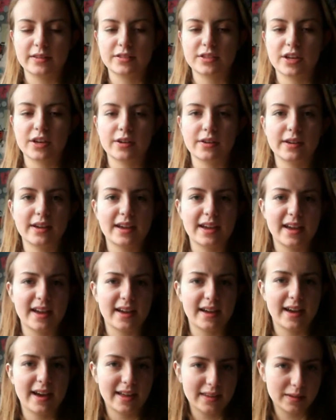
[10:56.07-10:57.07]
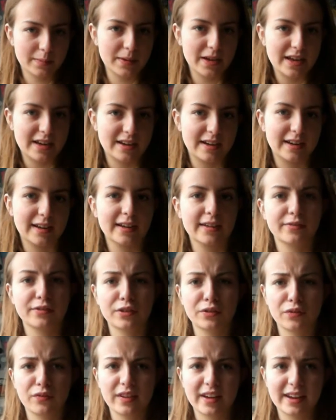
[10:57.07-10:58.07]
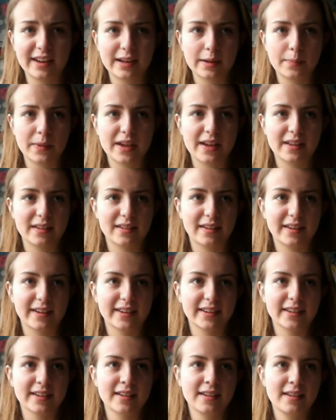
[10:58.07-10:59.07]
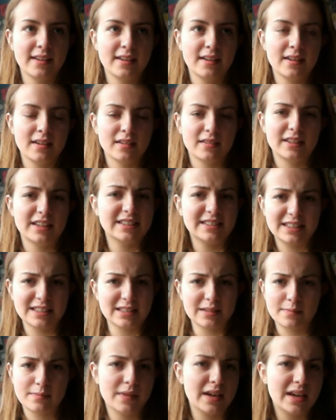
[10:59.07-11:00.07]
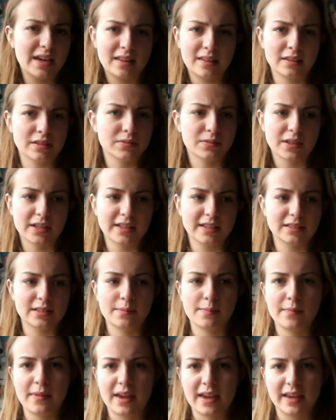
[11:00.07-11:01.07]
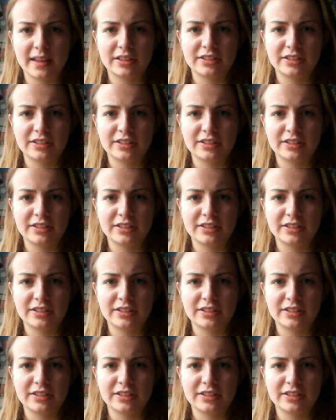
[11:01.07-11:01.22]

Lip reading: So at the beginning, if you're feeling a bit like this isn't me, this really isn't me,